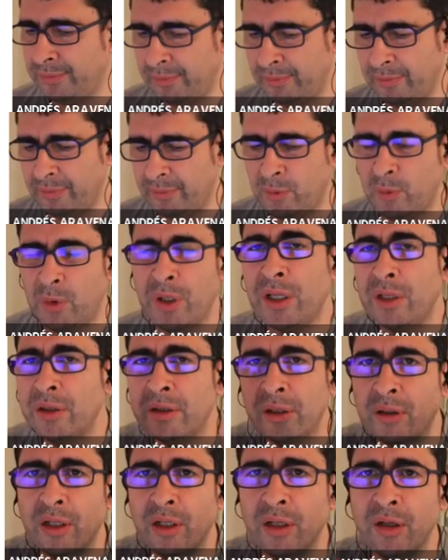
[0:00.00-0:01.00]
We can
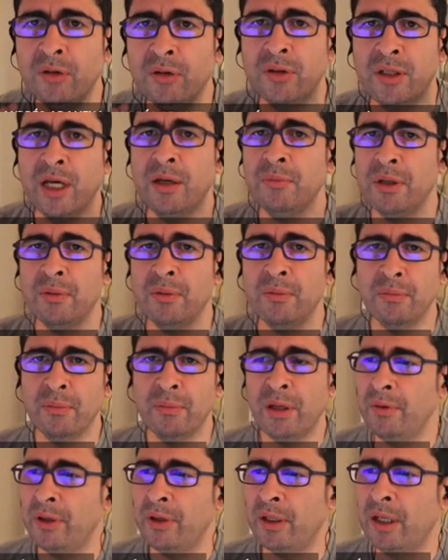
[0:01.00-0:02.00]
talk a long time and
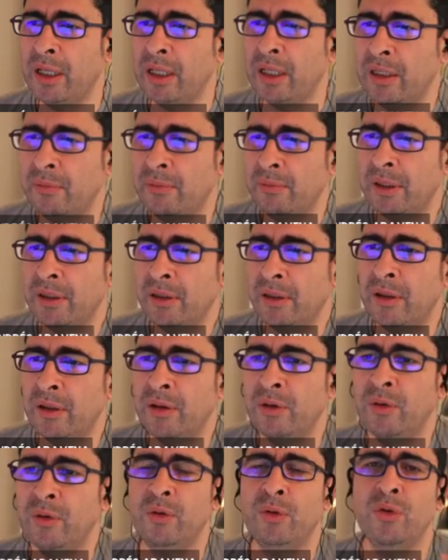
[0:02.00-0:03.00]
maybe later, but
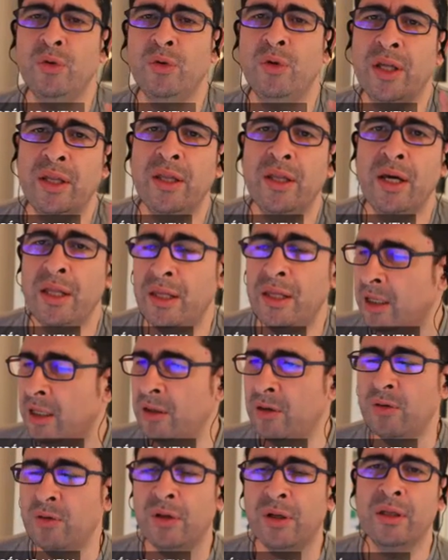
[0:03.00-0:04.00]
you get the idea.
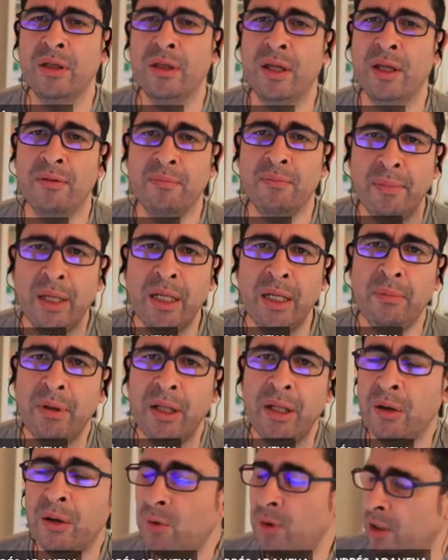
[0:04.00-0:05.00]
You can have
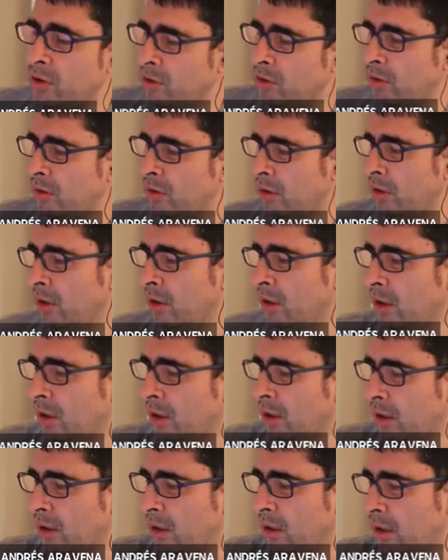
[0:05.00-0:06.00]
many questions,
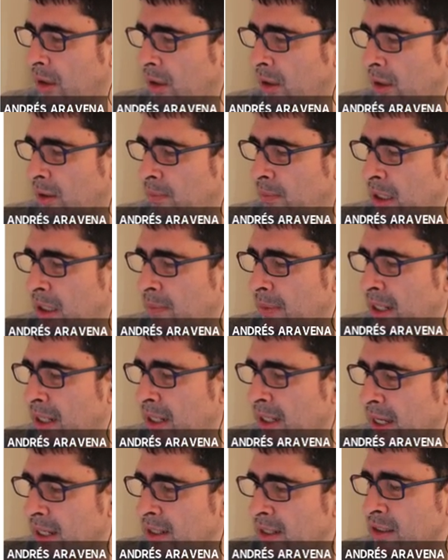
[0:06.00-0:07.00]
many
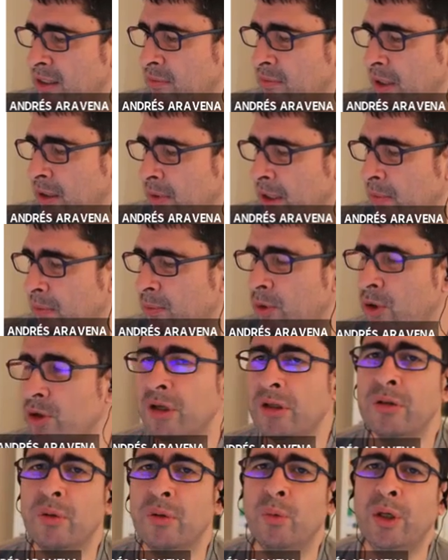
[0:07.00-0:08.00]
cases, many
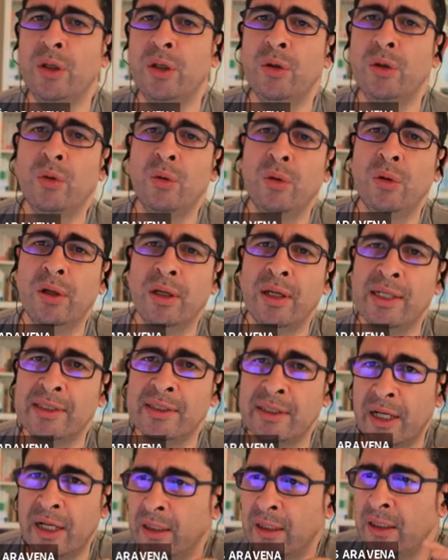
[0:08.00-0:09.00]
projects when you
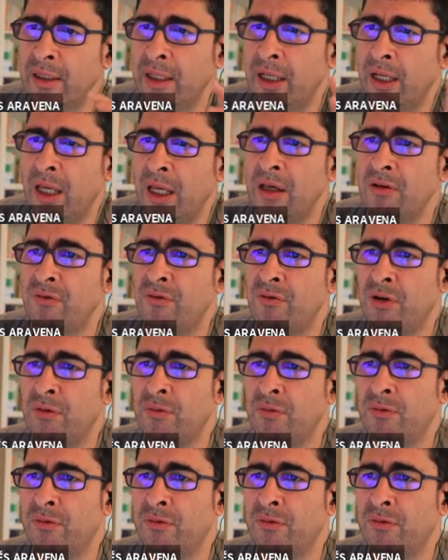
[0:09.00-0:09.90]
extract DNA from